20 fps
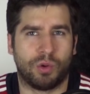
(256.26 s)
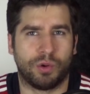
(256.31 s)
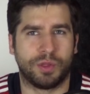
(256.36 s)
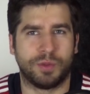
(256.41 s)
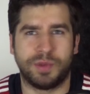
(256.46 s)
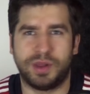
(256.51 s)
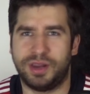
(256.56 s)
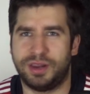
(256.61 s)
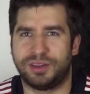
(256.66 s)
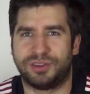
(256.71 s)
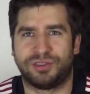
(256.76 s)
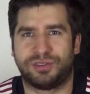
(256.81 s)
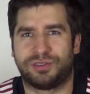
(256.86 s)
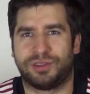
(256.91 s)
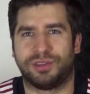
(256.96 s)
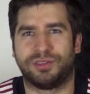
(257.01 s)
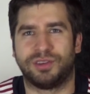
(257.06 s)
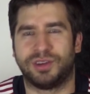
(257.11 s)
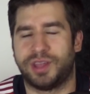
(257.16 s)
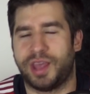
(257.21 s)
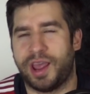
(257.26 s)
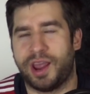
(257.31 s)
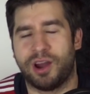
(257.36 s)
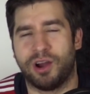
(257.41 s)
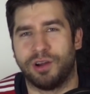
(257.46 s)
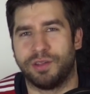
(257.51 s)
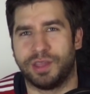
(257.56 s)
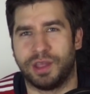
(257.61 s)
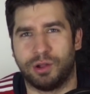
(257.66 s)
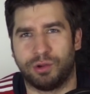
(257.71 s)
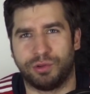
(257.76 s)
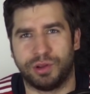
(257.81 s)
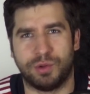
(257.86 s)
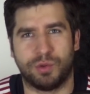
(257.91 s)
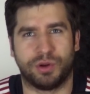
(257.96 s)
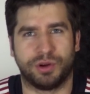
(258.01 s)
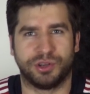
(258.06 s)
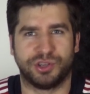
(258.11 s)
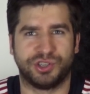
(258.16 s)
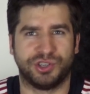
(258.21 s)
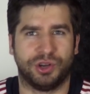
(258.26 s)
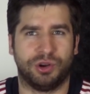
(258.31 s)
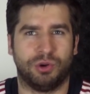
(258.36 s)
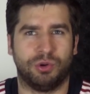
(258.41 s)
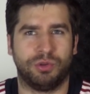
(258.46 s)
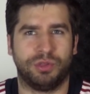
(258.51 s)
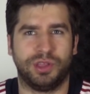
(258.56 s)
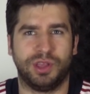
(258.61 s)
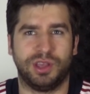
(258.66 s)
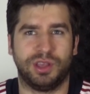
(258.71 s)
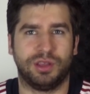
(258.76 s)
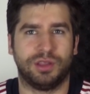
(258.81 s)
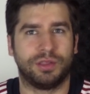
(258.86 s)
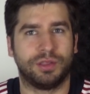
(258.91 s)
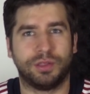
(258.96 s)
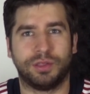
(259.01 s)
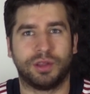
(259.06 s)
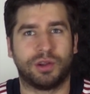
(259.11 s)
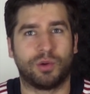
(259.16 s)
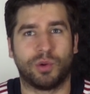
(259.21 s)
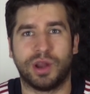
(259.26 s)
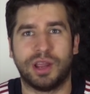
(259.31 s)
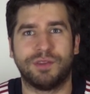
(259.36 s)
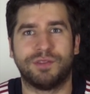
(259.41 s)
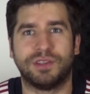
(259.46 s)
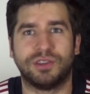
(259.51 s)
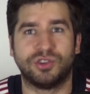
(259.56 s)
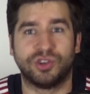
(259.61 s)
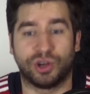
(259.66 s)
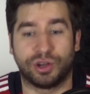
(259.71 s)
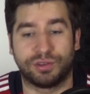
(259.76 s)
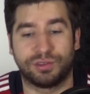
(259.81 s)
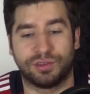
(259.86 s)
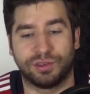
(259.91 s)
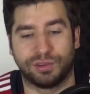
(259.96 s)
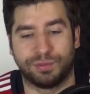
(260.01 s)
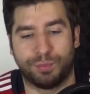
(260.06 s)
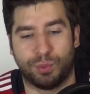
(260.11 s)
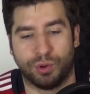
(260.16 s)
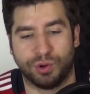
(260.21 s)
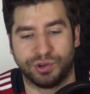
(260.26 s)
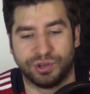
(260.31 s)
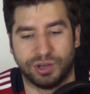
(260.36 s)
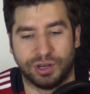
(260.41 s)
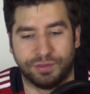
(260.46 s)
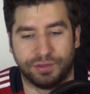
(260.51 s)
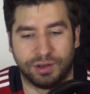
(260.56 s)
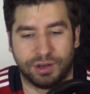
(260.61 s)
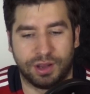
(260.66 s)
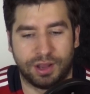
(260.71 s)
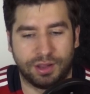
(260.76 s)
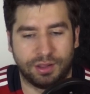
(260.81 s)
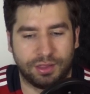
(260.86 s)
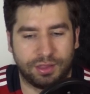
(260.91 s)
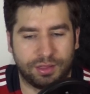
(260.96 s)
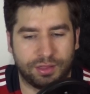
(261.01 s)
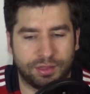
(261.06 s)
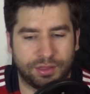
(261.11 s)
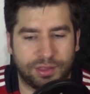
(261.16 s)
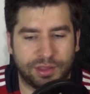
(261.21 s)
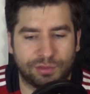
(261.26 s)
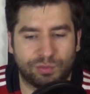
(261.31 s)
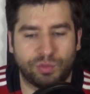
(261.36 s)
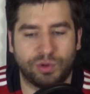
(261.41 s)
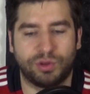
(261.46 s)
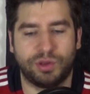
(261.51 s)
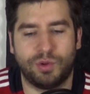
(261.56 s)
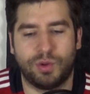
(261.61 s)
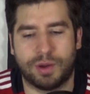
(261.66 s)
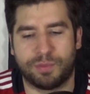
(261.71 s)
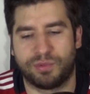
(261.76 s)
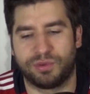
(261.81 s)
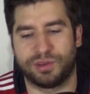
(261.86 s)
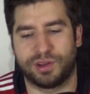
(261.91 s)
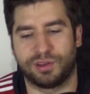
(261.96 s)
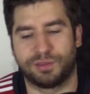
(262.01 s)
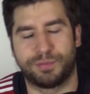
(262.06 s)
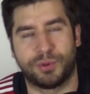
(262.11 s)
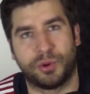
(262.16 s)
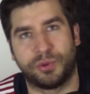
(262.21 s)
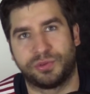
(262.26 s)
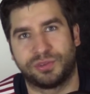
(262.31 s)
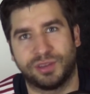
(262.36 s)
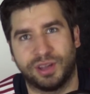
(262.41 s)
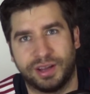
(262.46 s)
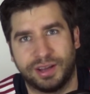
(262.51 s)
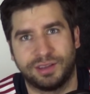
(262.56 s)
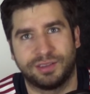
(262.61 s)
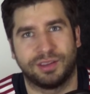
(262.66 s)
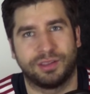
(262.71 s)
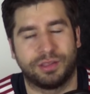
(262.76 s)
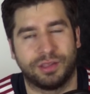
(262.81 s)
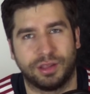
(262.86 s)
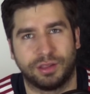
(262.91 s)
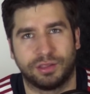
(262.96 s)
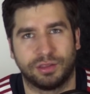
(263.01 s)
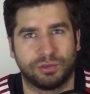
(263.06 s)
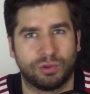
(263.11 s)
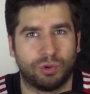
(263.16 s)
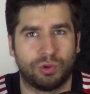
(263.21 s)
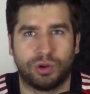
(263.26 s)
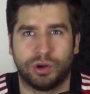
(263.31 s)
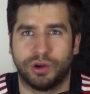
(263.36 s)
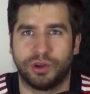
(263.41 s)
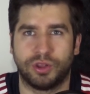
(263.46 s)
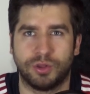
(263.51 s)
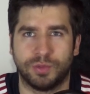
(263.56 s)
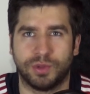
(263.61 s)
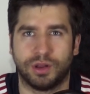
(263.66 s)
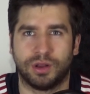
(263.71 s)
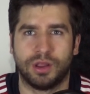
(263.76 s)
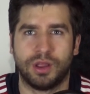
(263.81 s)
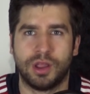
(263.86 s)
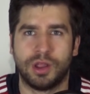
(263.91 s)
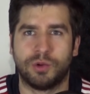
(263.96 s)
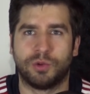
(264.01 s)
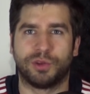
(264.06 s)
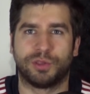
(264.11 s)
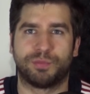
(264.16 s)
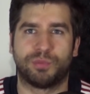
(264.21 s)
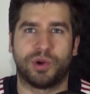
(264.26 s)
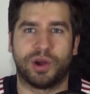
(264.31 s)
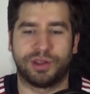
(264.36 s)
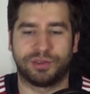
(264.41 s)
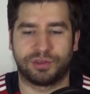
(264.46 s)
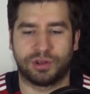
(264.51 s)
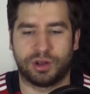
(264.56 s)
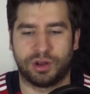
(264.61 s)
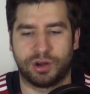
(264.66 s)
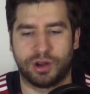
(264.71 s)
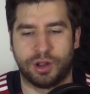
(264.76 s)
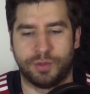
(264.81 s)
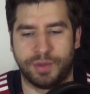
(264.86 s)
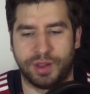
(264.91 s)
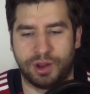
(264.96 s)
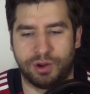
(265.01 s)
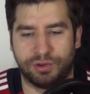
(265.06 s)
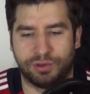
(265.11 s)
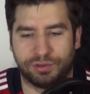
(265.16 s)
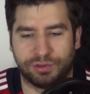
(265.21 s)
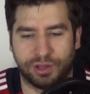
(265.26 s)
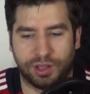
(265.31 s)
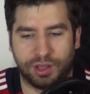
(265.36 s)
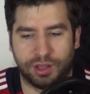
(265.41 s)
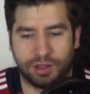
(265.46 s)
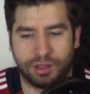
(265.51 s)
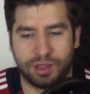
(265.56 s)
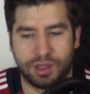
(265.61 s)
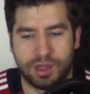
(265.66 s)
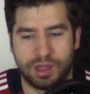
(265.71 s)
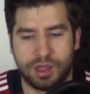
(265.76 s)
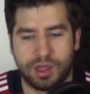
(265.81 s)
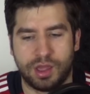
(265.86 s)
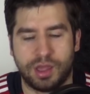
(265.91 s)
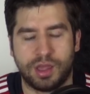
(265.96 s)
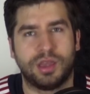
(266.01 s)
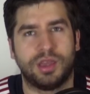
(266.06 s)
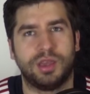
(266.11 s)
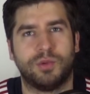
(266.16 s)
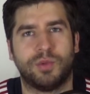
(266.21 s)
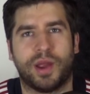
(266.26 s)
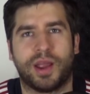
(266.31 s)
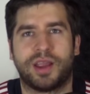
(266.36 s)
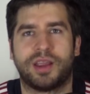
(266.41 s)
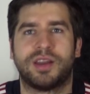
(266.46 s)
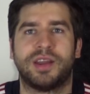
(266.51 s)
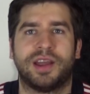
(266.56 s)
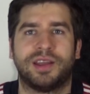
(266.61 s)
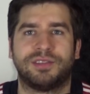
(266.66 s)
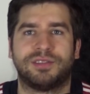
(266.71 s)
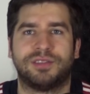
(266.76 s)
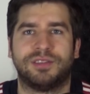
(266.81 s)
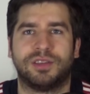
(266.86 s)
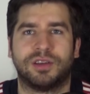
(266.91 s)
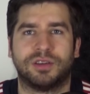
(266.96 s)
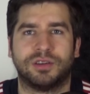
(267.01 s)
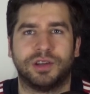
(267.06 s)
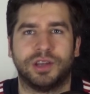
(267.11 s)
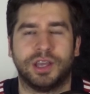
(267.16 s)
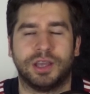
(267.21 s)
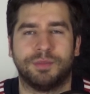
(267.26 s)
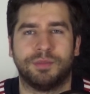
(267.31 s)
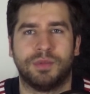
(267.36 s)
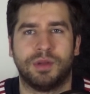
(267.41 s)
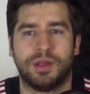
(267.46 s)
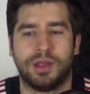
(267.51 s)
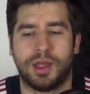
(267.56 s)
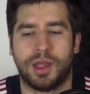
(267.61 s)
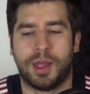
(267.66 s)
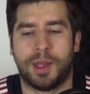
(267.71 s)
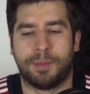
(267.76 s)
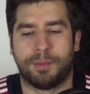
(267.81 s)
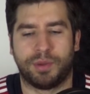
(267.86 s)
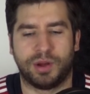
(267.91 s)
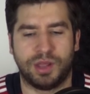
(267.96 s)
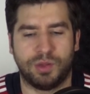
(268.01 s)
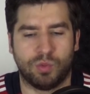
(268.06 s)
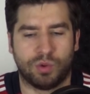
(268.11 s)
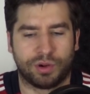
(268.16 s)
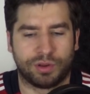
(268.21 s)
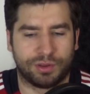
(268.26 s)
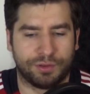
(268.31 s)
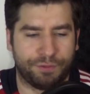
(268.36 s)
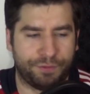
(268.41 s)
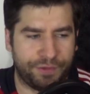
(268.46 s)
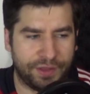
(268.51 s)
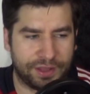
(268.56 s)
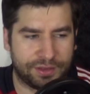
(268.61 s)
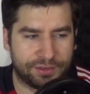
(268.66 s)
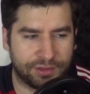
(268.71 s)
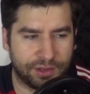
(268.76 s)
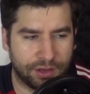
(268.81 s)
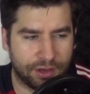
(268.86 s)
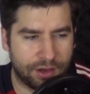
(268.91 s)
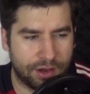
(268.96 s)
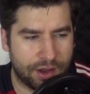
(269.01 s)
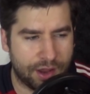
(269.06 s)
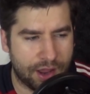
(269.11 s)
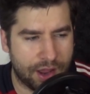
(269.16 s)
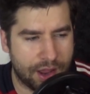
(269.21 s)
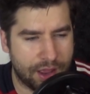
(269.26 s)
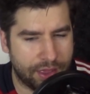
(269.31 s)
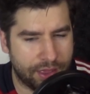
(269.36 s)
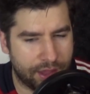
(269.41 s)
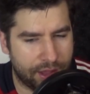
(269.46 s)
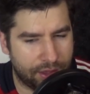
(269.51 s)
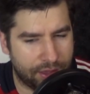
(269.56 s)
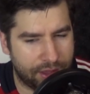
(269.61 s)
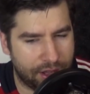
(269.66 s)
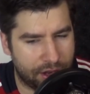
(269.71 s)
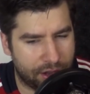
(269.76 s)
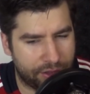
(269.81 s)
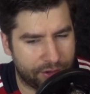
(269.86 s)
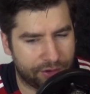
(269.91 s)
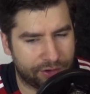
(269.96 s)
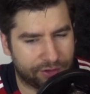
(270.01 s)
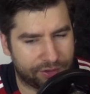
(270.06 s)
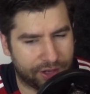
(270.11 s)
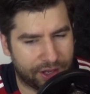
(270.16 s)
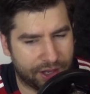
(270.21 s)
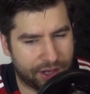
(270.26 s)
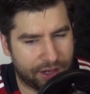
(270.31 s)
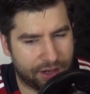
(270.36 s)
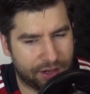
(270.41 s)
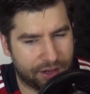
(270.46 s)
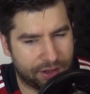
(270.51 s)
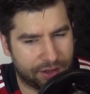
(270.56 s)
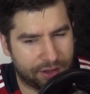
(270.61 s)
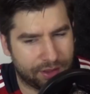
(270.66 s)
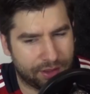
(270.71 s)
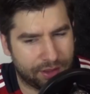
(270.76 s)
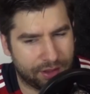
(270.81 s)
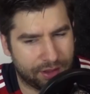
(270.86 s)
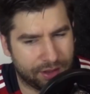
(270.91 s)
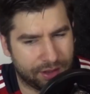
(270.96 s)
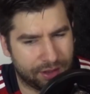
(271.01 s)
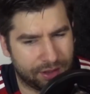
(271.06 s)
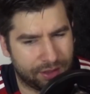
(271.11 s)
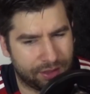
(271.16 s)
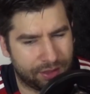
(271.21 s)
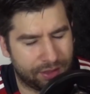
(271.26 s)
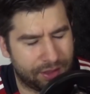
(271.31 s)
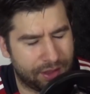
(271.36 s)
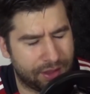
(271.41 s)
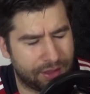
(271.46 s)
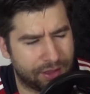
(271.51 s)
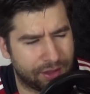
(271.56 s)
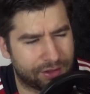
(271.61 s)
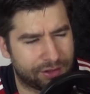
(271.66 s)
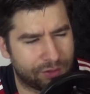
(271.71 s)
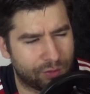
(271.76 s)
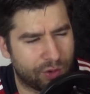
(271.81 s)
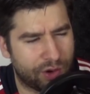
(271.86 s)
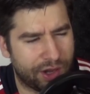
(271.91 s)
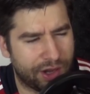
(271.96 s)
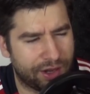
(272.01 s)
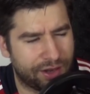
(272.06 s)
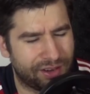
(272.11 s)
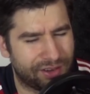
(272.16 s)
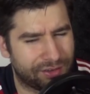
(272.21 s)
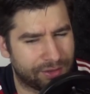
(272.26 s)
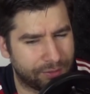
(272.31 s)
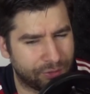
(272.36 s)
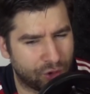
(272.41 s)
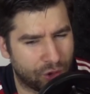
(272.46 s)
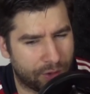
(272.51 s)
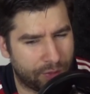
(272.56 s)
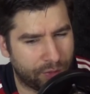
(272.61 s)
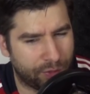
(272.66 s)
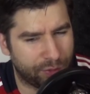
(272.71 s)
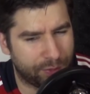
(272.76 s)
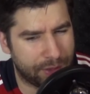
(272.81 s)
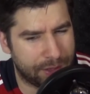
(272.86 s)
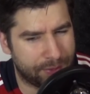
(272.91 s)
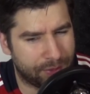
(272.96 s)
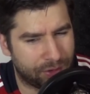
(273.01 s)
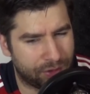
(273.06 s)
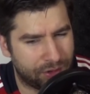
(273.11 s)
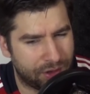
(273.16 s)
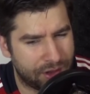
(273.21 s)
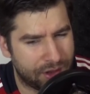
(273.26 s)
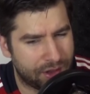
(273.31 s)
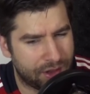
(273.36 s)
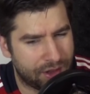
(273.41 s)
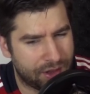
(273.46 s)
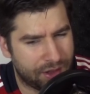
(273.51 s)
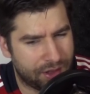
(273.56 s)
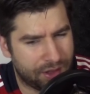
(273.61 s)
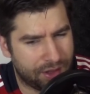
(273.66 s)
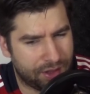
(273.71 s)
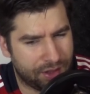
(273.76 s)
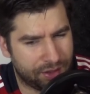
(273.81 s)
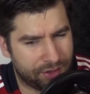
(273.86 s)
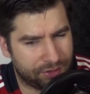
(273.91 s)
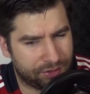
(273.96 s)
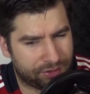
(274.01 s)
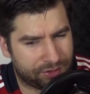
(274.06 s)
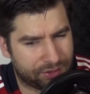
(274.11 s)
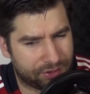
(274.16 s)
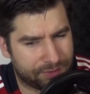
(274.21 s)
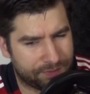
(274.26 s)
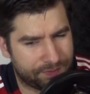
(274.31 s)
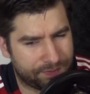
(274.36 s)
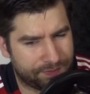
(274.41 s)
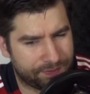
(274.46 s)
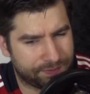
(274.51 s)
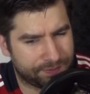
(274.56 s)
or the media just doesn't care and they only want to show the grave injustice portion of it. And this really represents both sides, I think, this whole argument, with Prescott coming out and saying he recognizes the claim but he wants to fix it. And then the other side, and this is where I get into some trouble with people, is